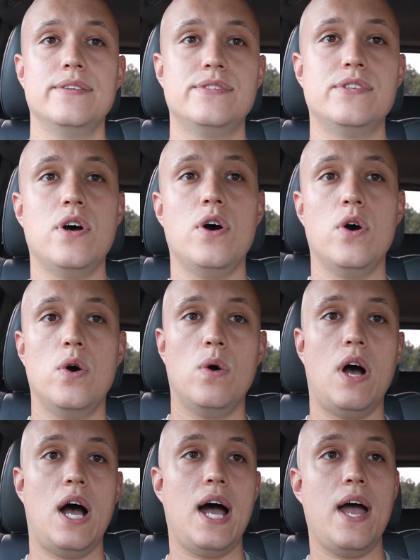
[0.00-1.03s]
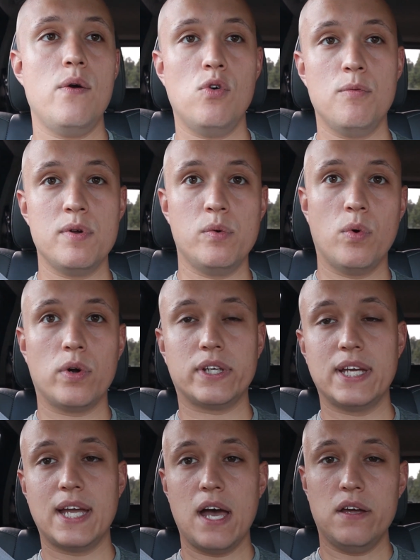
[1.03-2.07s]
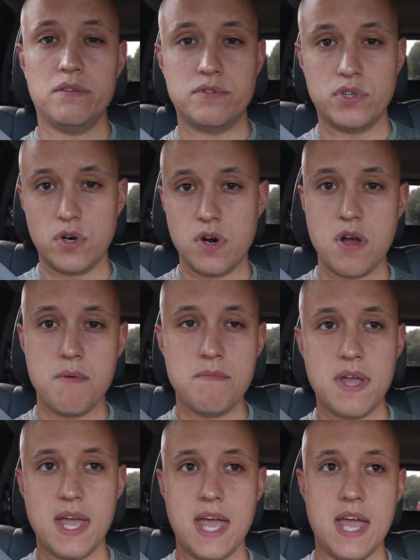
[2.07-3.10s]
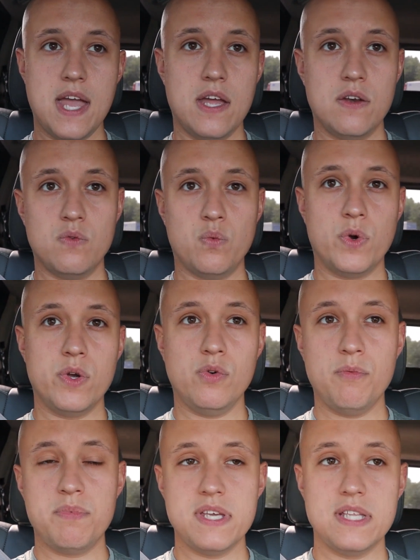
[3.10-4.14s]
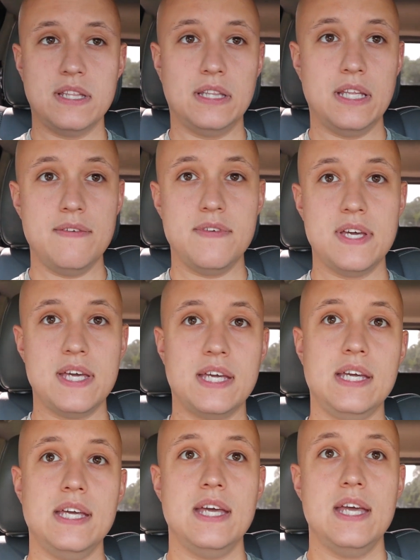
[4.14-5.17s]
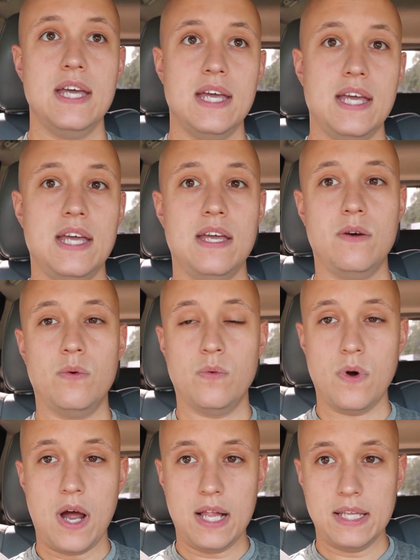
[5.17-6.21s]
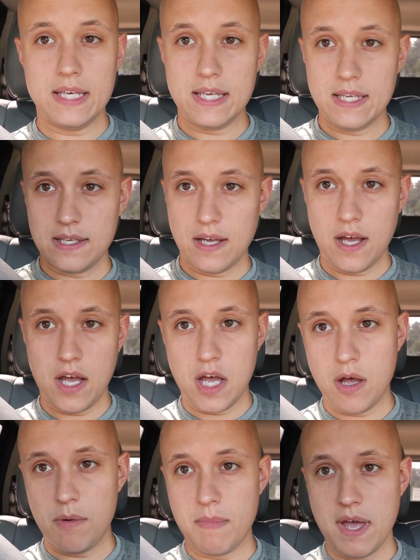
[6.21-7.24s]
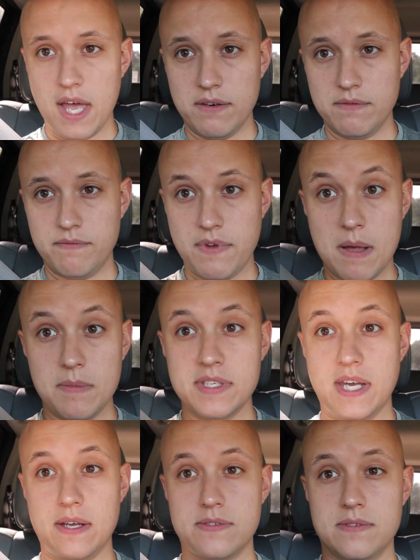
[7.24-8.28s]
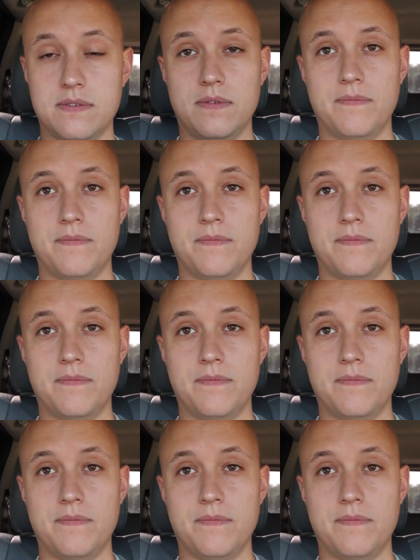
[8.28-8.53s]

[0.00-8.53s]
So I will be working out of Durham, and we will be living in Raleigh at family's house.